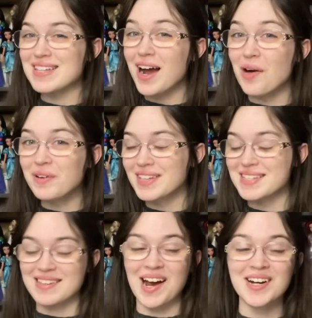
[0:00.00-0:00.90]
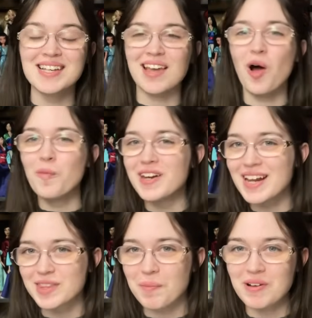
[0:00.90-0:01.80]
i got really scared because i opened it
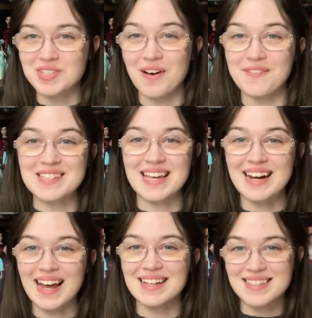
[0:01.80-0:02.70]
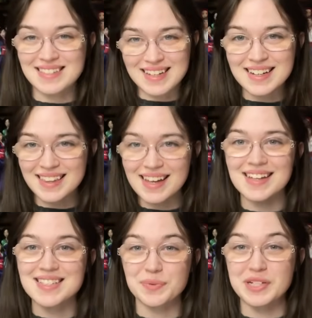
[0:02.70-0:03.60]
at the post office and i had seen
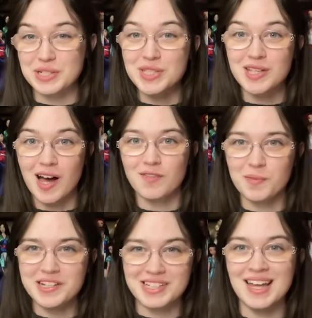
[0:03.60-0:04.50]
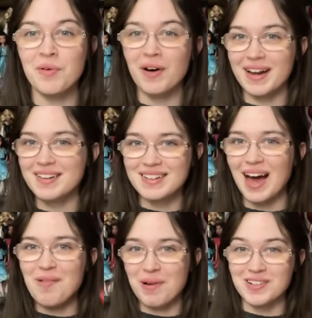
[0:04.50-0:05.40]
this which is the confirmation that what
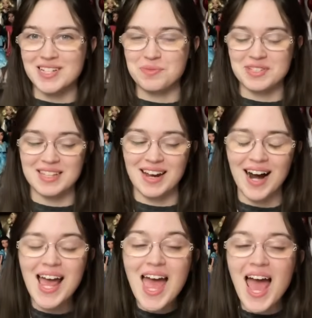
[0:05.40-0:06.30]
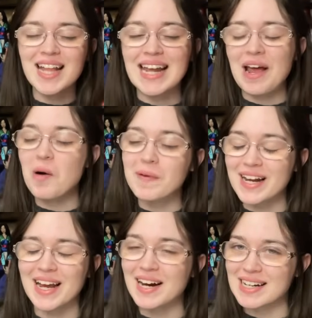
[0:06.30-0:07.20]
i purchased was in there and then i opened
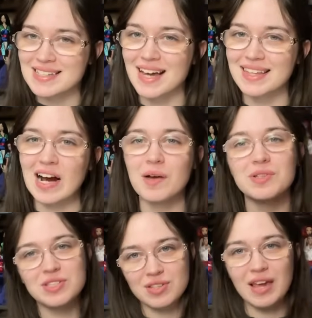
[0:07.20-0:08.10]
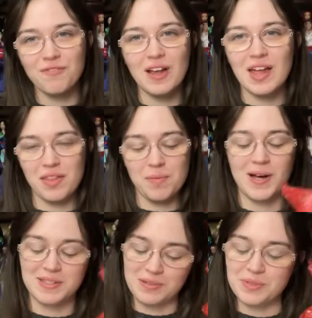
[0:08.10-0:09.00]
it here and it's not there it was it fell out of the
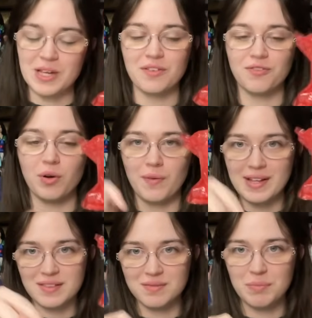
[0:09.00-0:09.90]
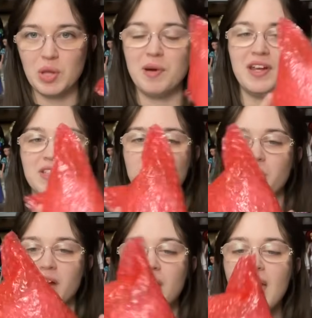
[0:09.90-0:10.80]
box it was on the floor right below my desk so we're
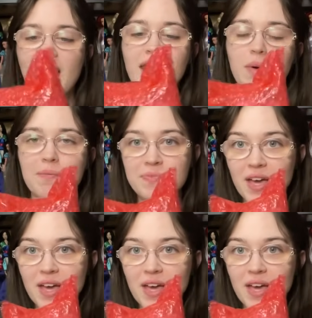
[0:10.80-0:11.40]
good anyway